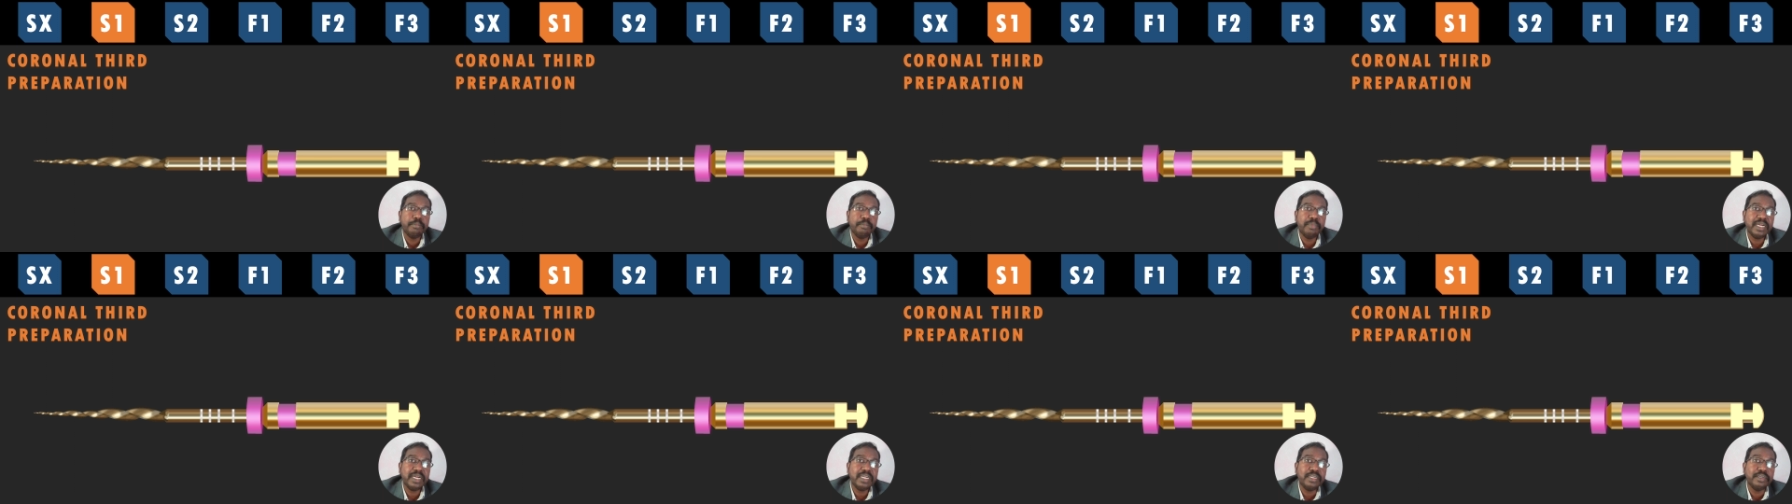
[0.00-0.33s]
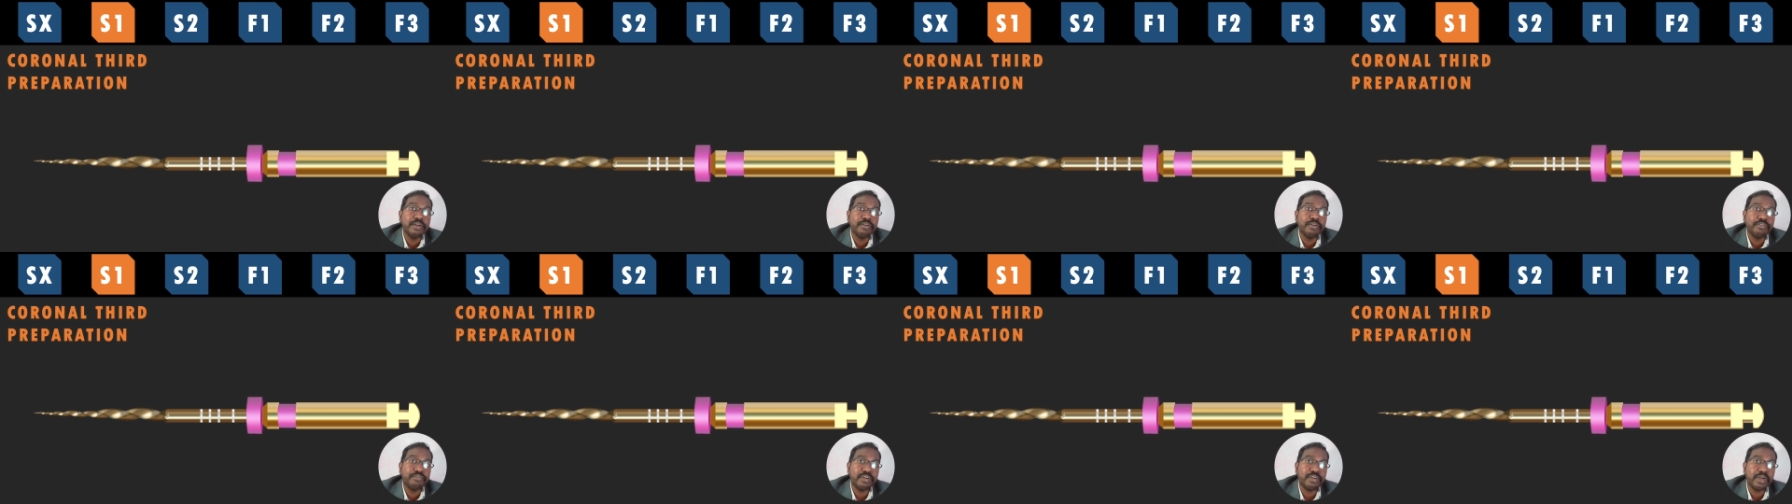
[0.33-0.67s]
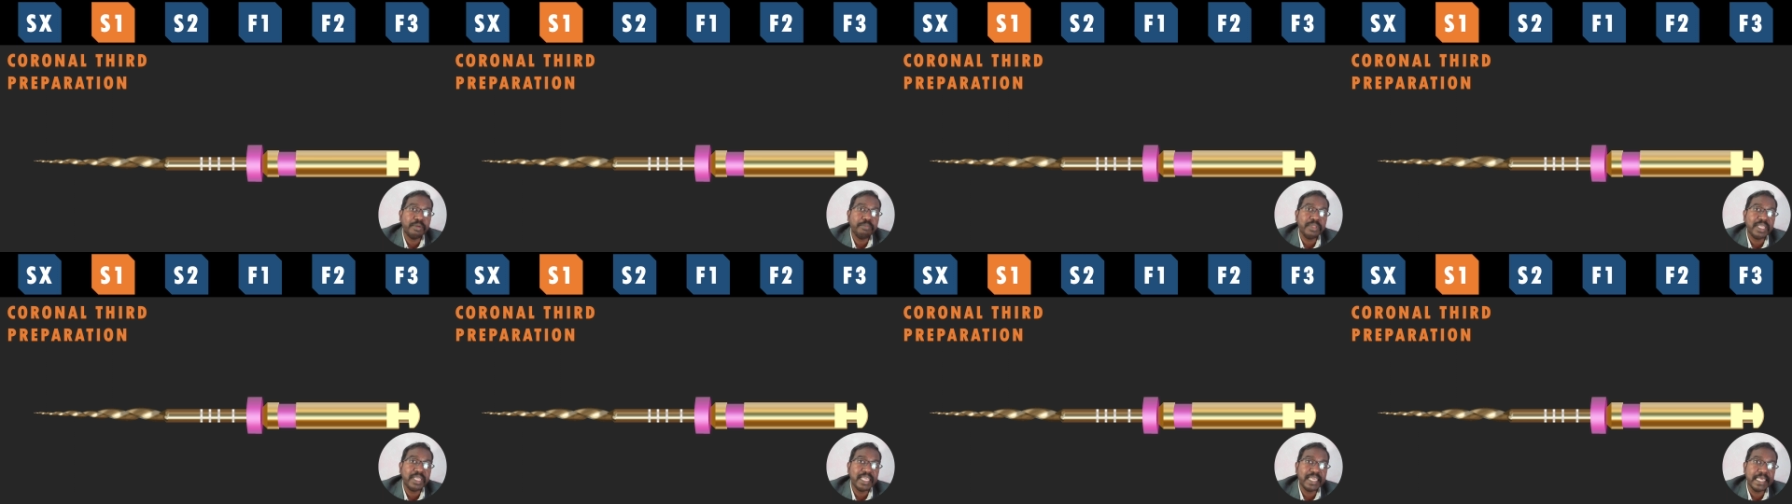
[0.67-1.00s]
But
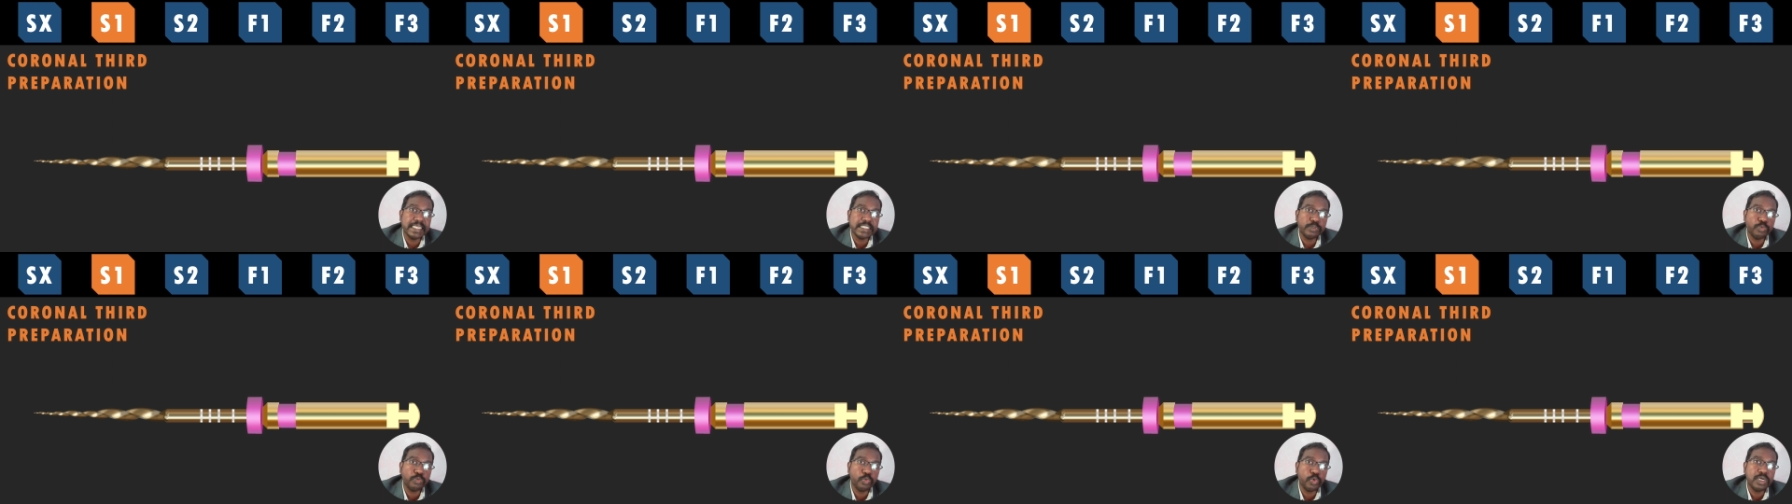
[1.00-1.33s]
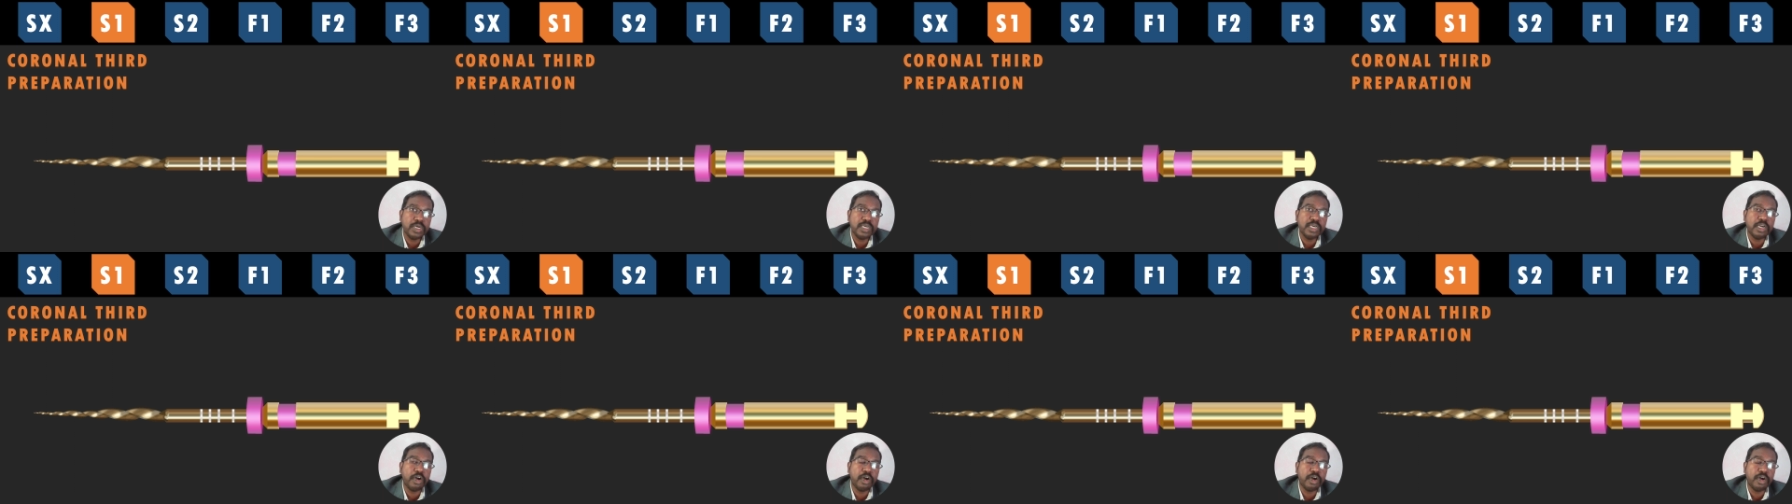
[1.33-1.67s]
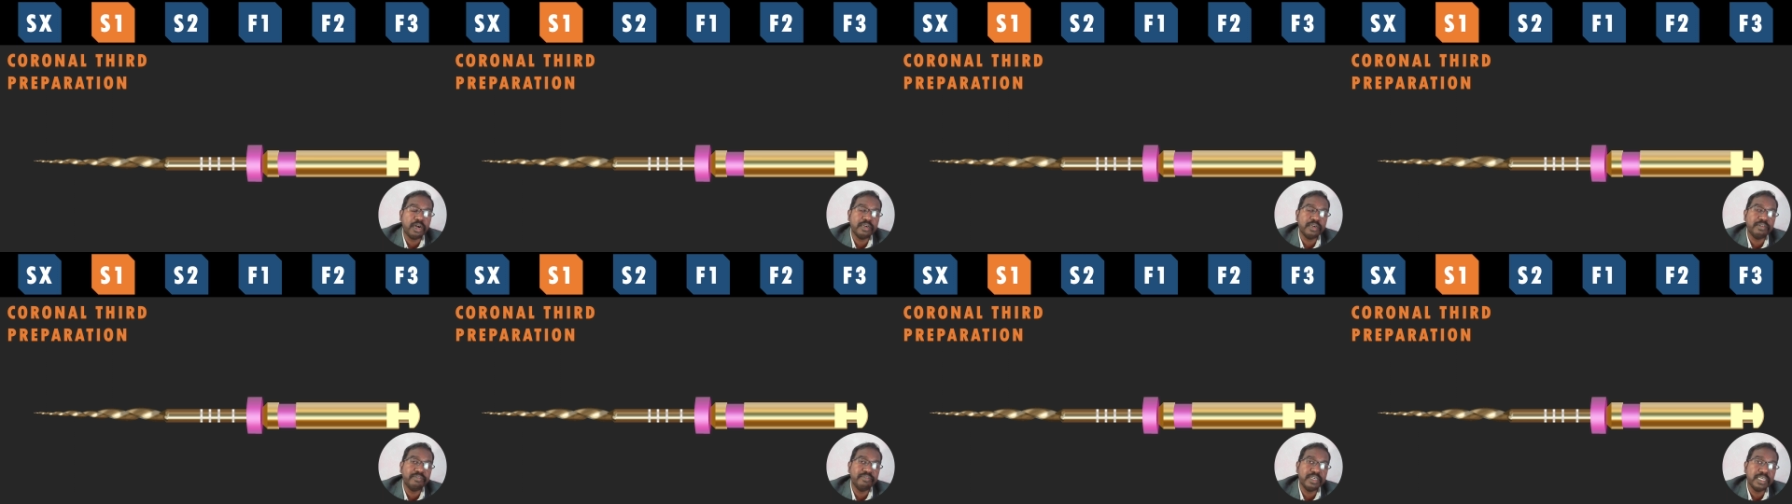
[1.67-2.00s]
from S1
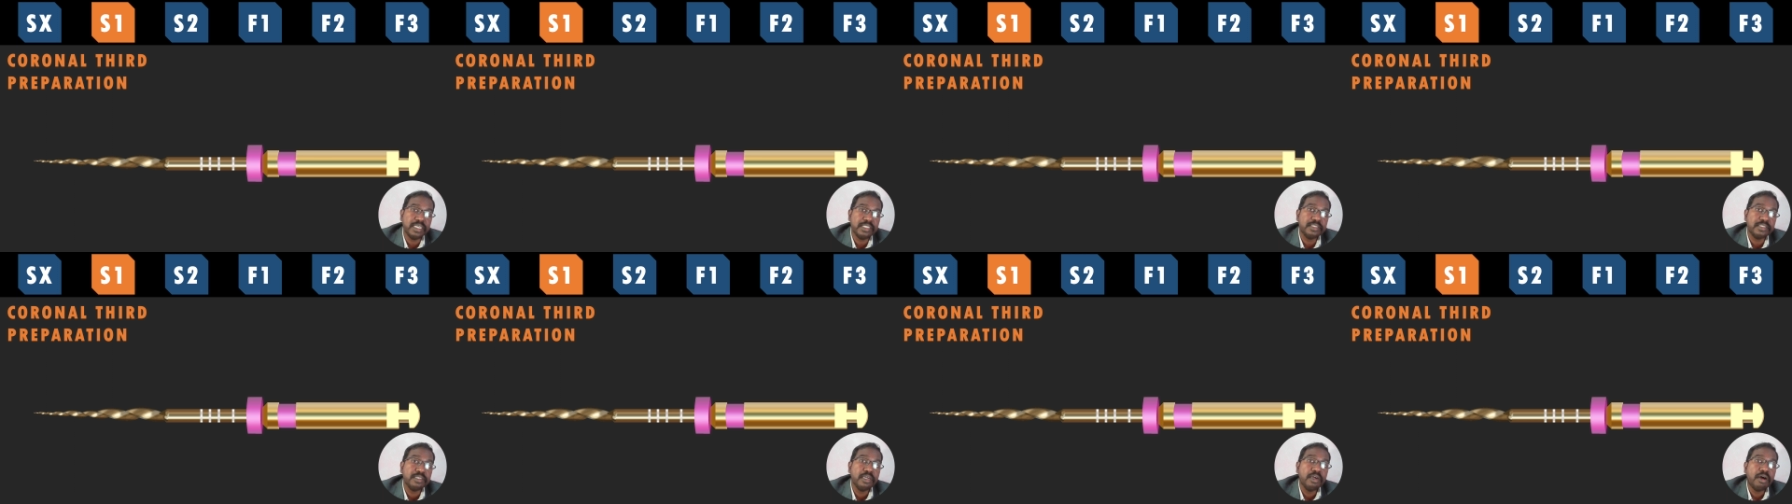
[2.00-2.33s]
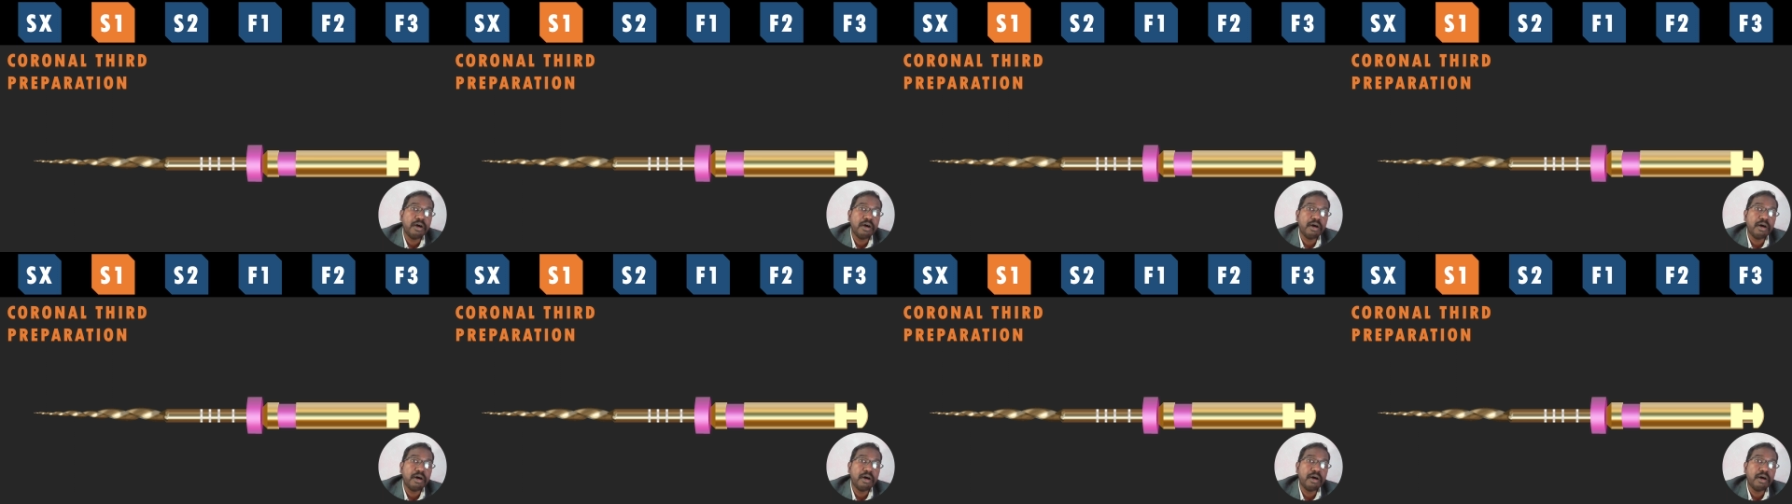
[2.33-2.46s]
onwards,